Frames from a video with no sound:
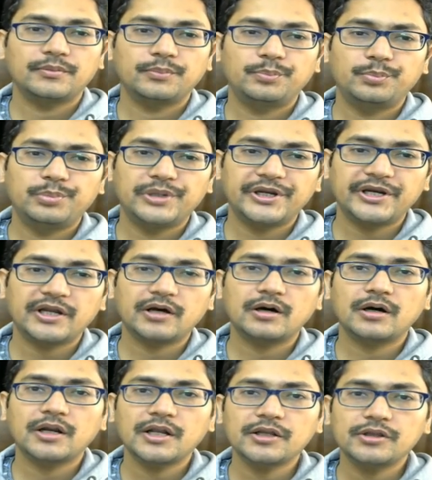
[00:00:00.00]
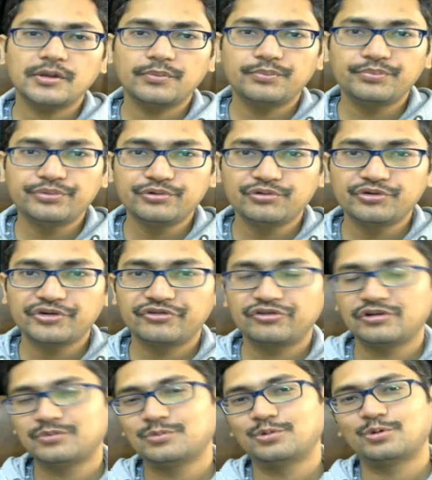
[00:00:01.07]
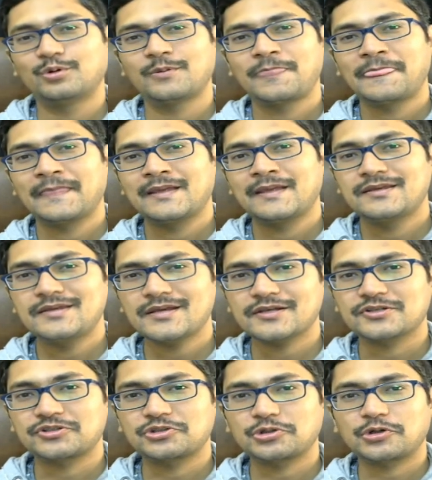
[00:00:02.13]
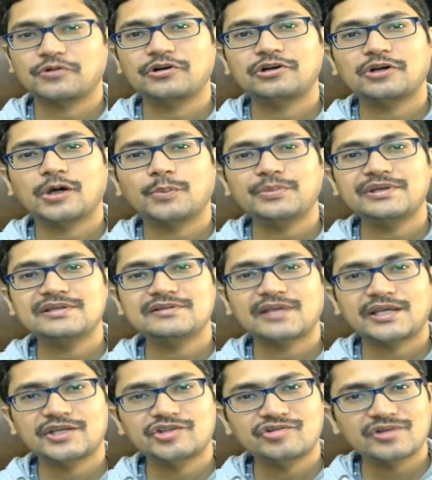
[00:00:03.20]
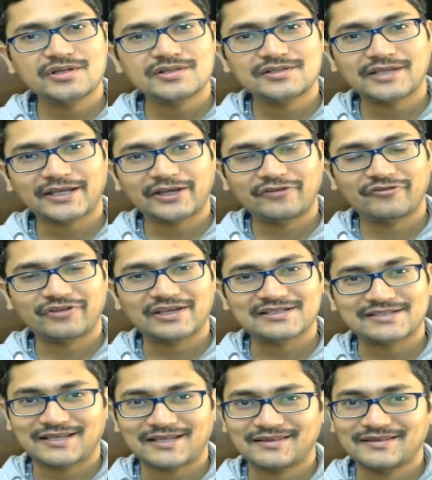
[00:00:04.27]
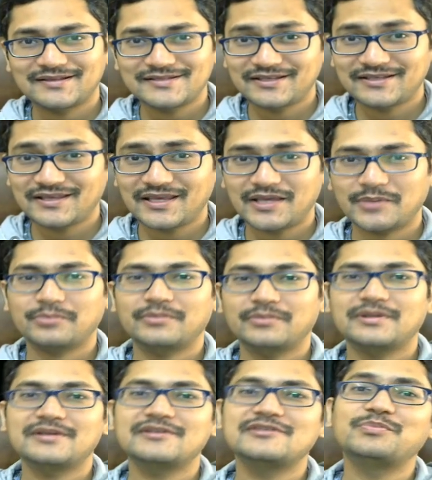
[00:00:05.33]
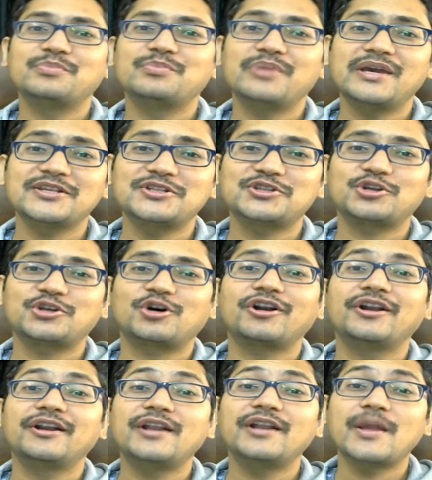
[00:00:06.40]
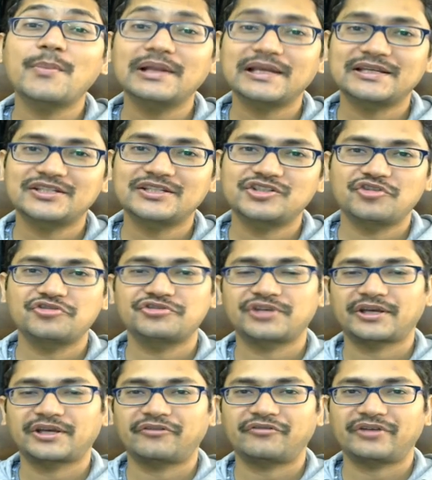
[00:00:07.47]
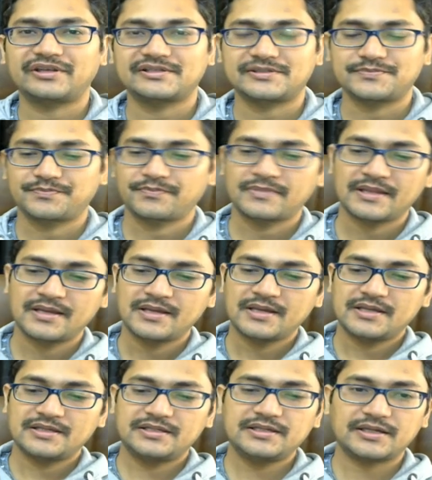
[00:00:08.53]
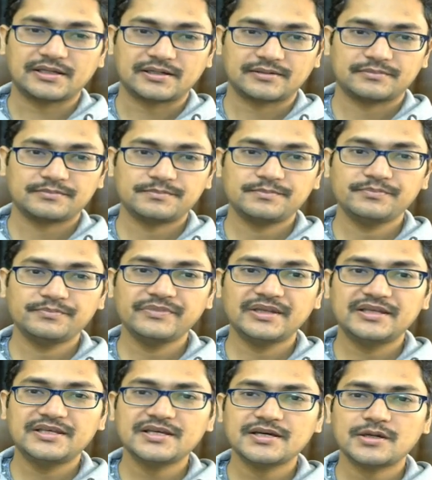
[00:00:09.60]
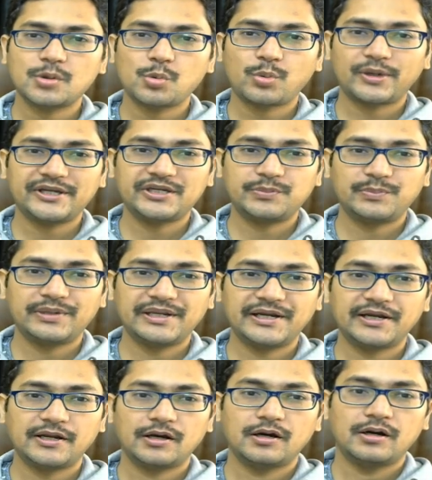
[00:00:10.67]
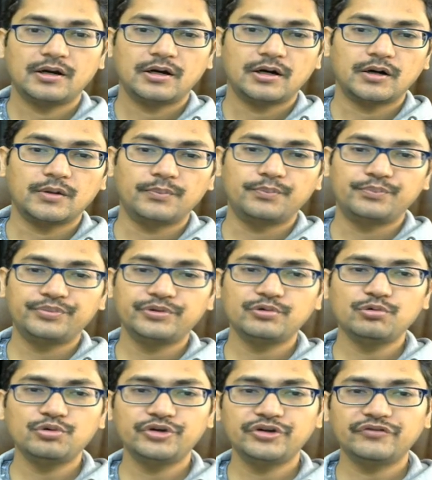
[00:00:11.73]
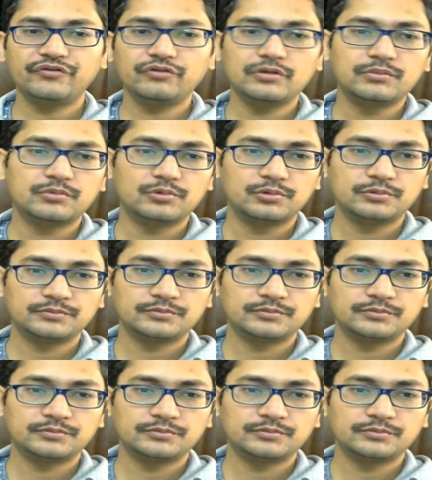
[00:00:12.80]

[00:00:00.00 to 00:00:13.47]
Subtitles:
played another beautiful move. Yes, so our topic is exchange sacrifice, and this game is based on double exchange sacrifice. Here, here white played a beautiful move,